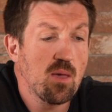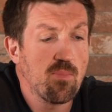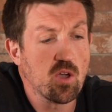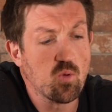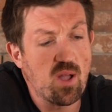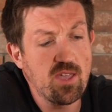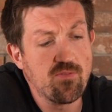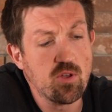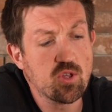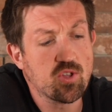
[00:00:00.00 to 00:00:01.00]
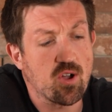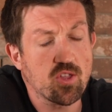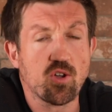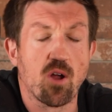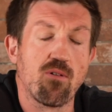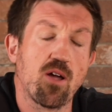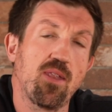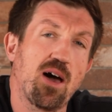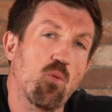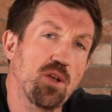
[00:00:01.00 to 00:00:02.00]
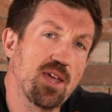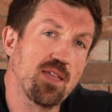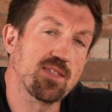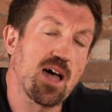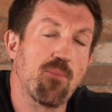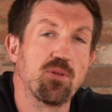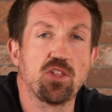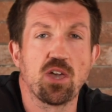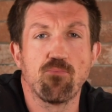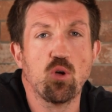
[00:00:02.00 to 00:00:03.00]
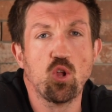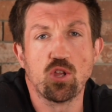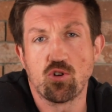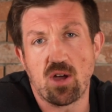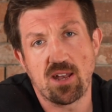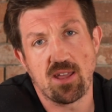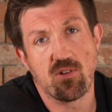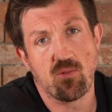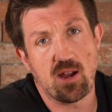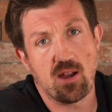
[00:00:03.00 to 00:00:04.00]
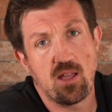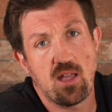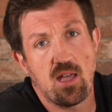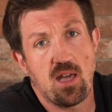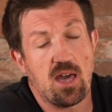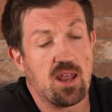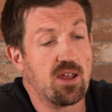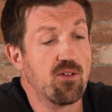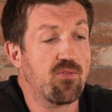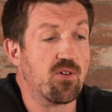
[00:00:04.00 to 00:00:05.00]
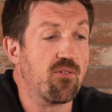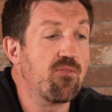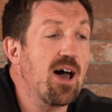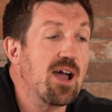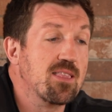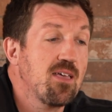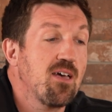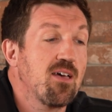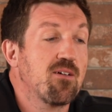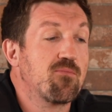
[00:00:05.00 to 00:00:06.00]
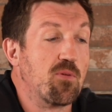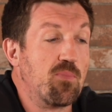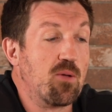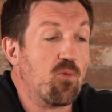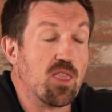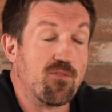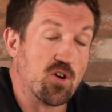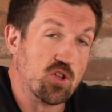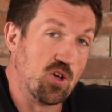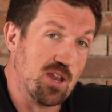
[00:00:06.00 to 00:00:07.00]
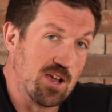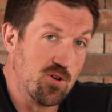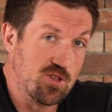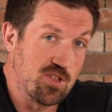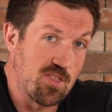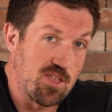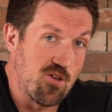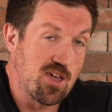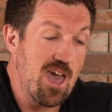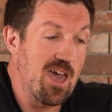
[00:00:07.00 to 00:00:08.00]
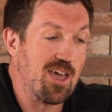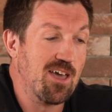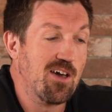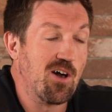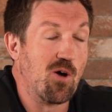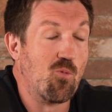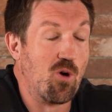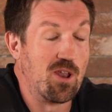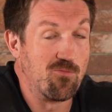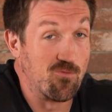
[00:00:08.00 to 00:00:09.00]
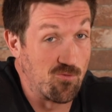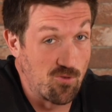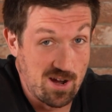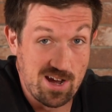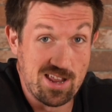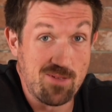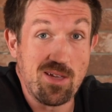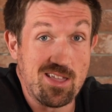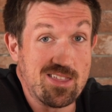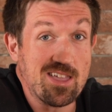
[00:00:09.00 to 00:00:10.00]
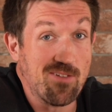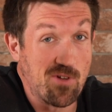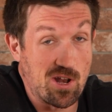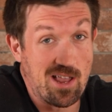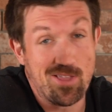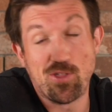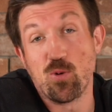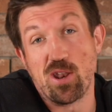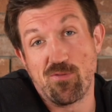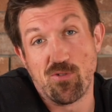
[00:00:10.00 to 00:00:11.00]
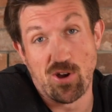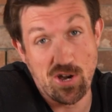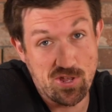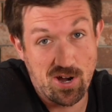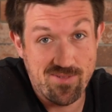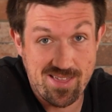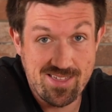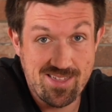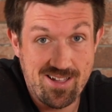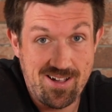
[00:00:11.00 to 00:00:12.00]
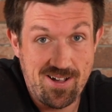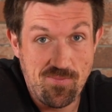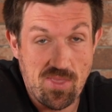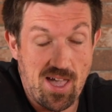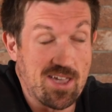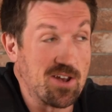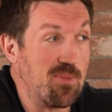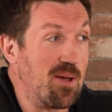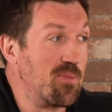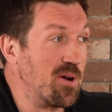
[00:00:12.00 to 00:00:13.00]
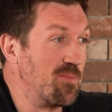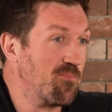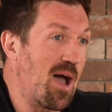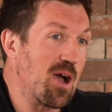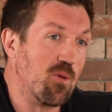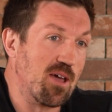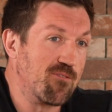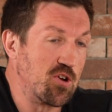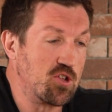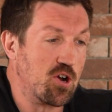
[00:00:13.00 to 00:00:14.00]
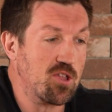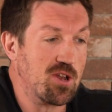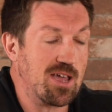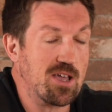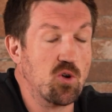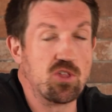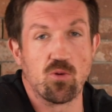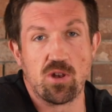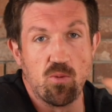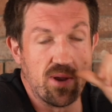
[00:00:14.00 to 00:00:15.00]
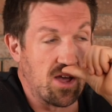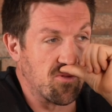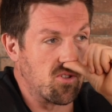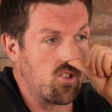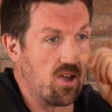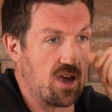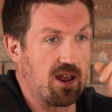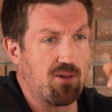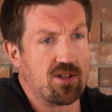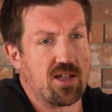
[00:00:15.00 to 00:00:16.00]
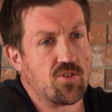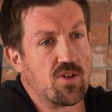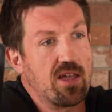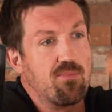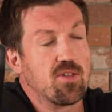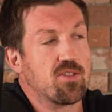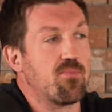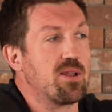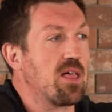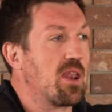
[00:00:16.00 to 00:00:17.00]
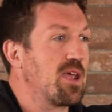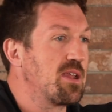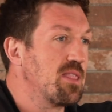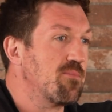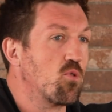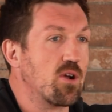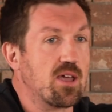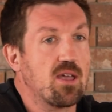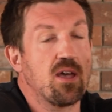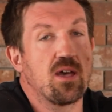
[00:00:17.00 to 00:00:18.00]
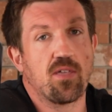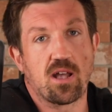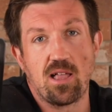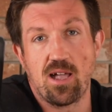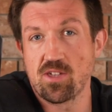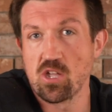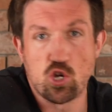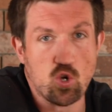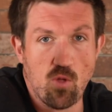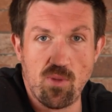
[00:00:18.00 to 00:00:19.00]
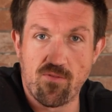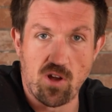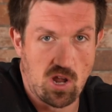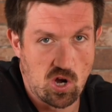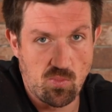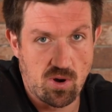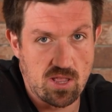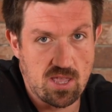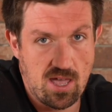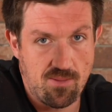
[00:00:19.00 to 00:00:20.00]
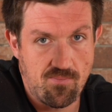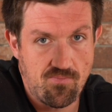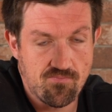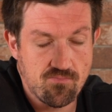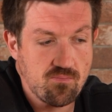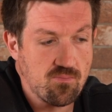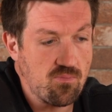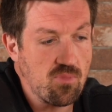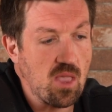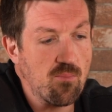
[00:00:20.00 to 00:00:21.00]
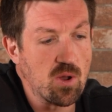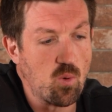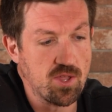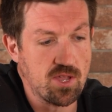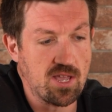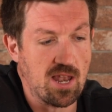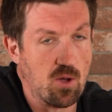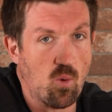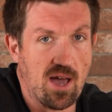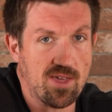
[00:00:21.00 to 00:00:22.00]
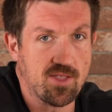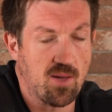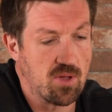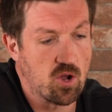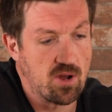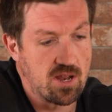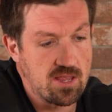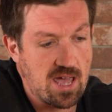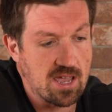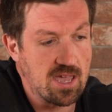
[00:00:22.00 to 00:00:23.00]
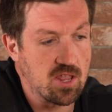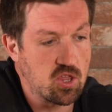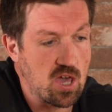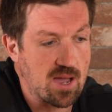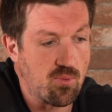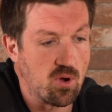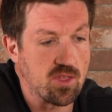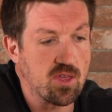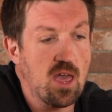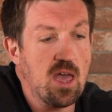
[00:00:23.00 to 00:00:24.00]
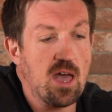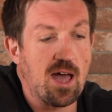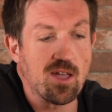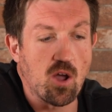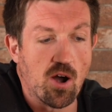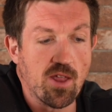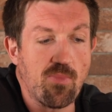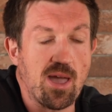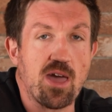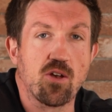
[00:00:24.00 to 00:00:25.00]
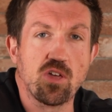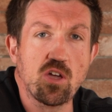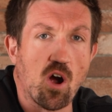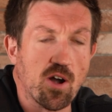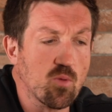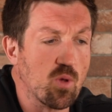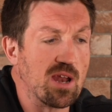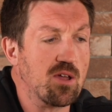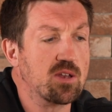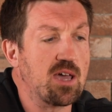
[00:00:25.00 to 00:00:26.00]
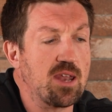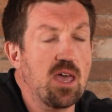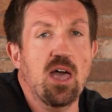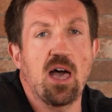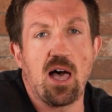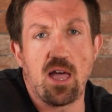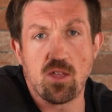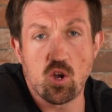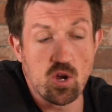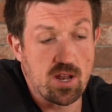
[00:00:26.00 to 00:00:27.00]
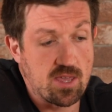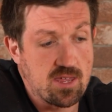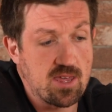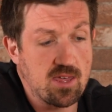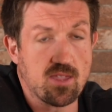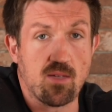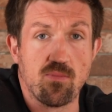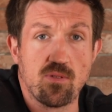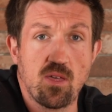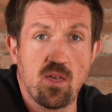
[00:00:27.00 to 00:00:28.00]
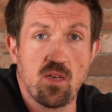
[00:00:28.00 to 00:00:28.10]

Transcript: Because when you have no structure around that, what tends to happen is you get pulled and dragged everywhere. And I know for a fact, from being one of the first online coaches in the UK, what it really means to give your clients 24-hour service. I can remember back when I first started online coaching, when nobody else was doing it, I was answering emails in the middle of the night, in the morning. The clients controlled me for a large part of time. But it wasn't until I wised up and created dedicated checkpoints, I guarded my energy, guarded what I looked at, and created the systems